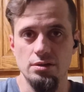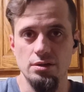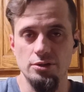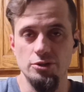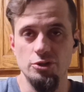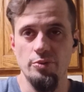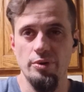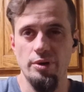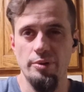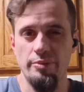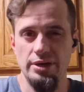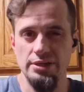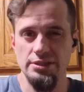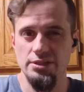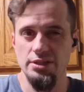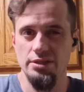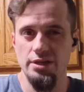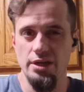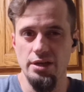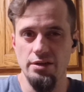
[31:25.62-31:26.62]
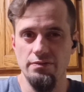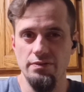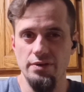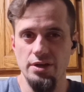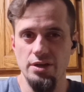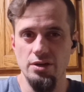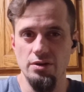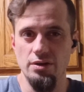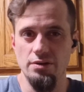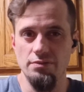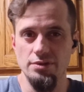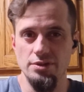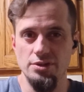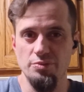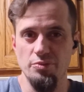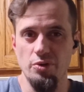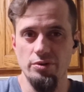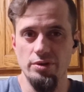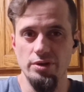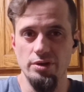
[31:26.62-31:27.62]
I'll do my best to take video of the
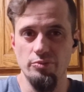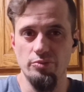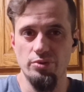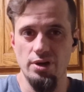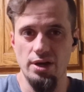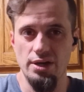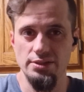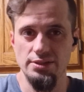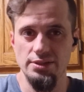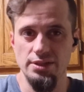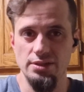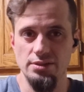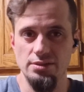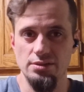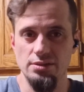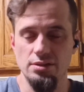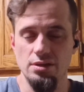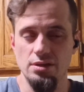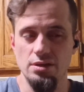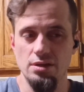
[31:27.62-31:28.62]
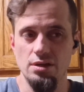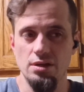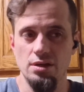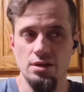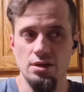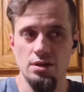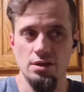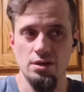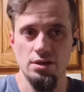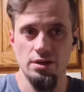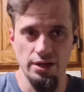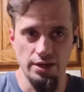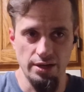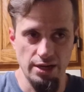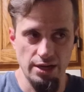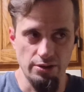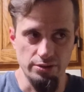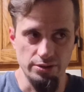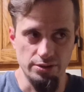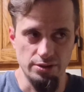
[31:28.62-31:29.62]
smoking process and
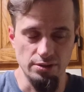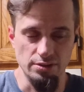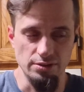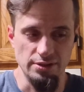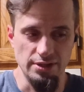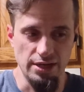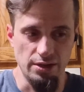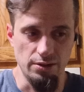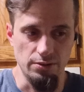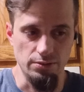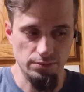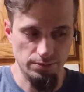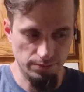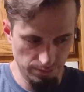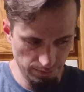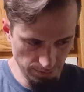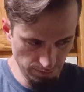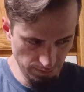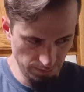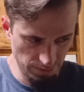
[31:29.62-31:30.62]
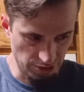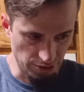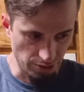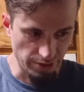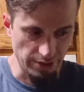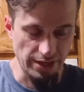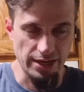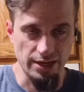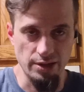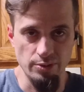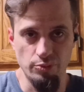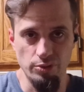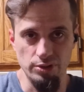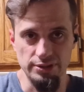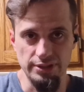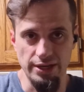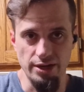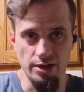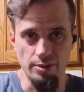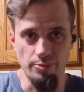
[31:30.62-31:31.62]
how it turns out so that I can put
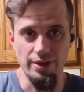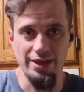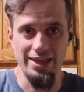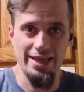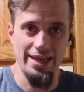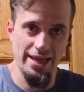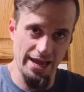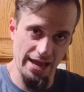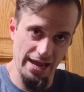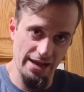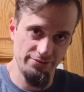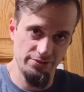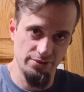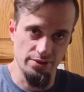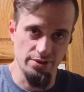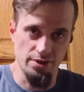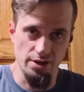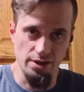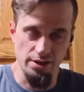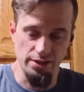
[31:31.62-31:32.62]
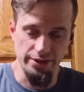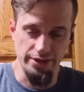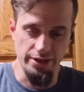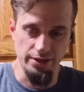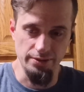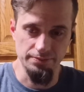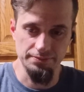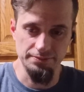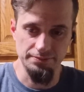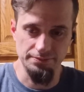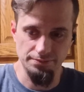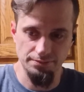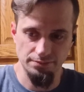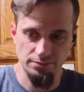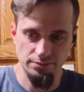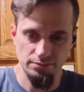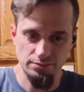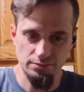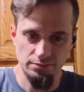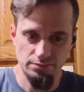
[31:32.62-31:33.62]
that up after the holiday
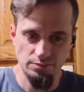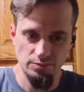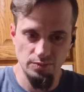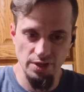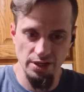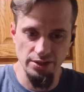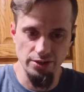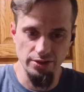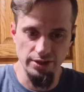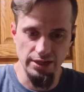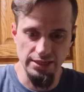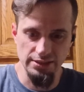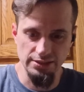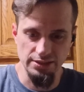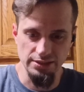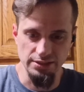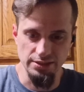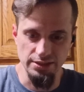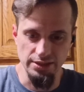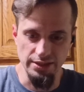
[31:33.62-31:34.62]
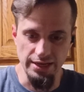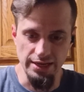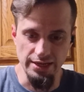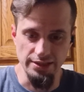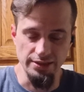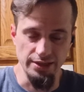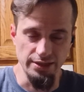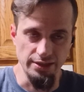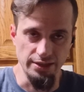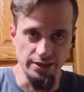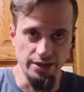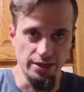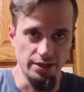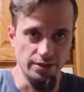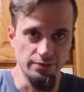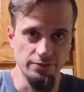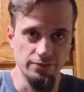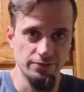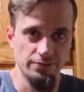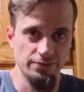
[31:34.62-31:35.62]
and you guys can see that, and then
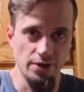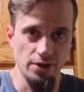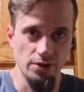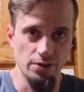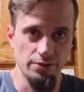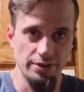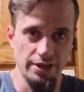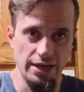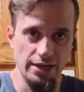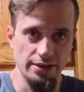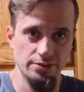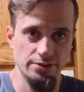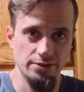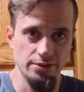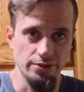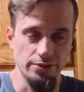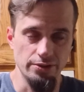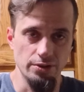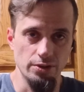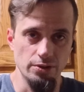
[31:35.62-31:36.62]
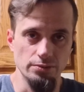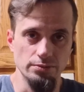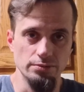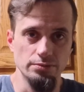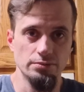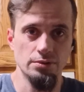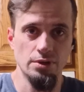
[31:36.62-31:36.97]
again follow that to your own